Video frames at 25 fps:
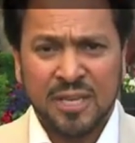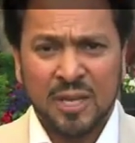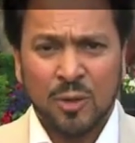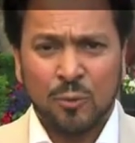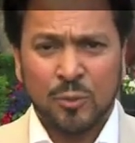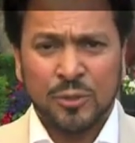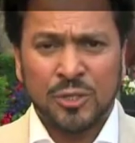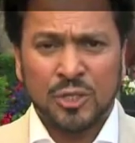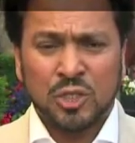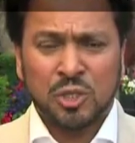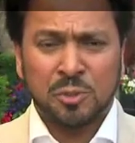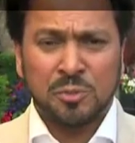
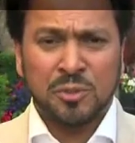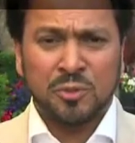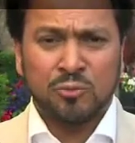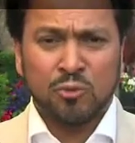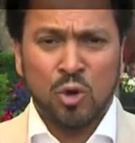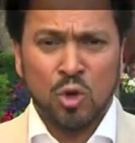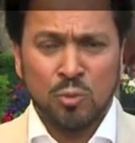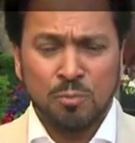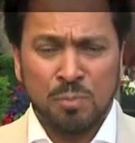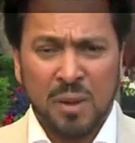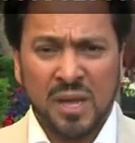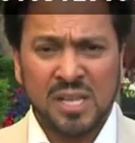We need to be
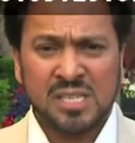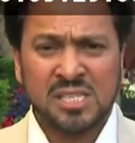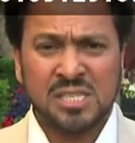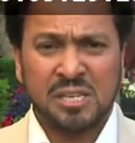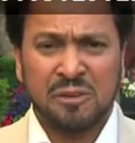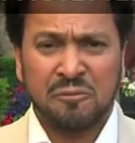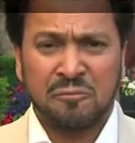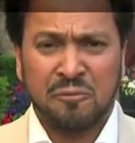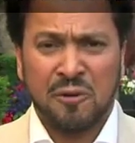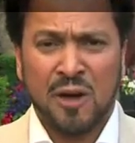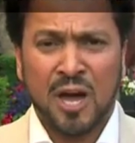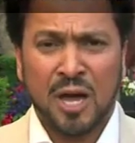robust
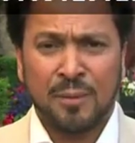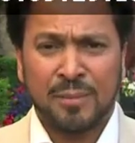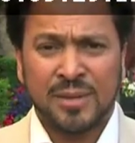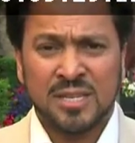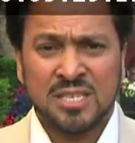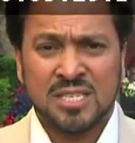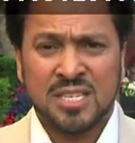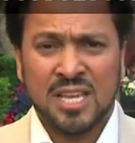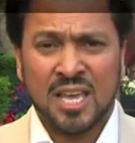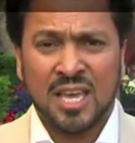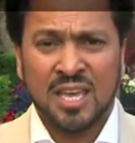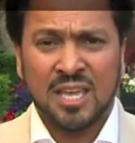and firm and
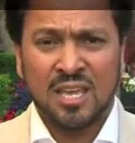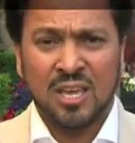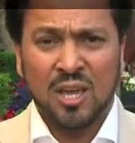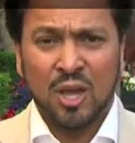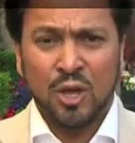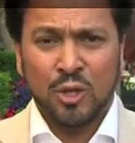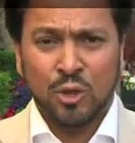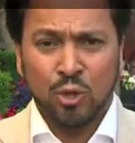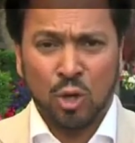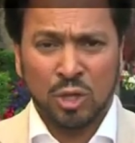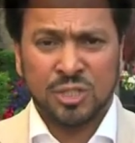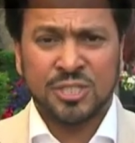say,
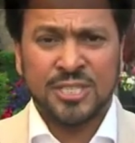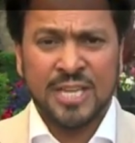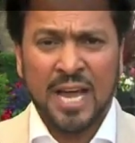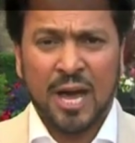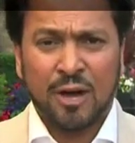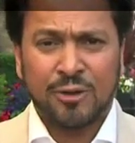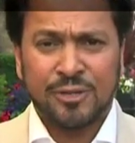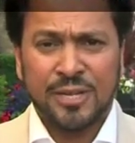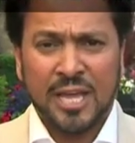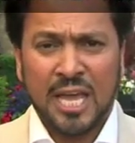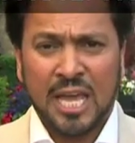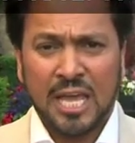not in
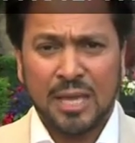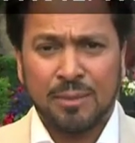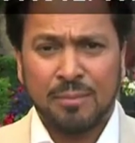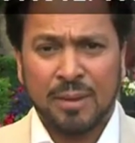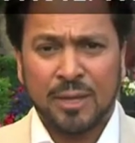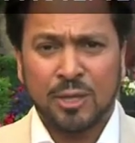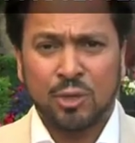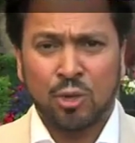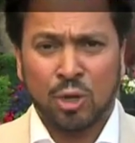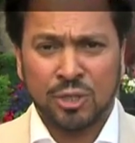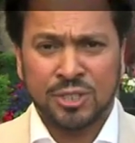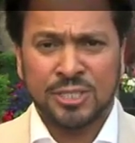our name
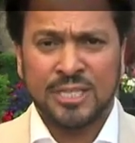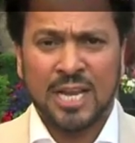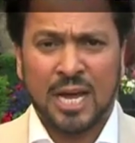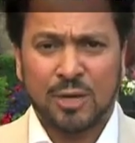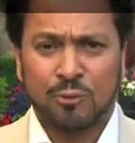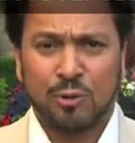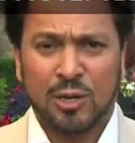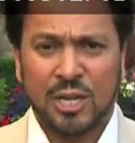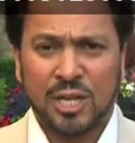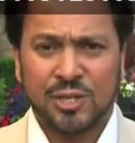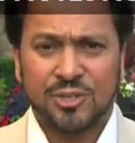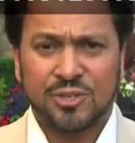and not in our
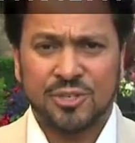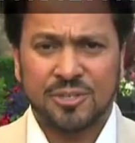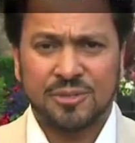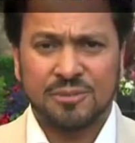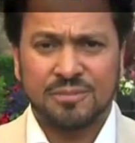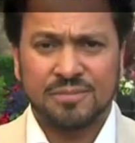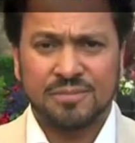religion.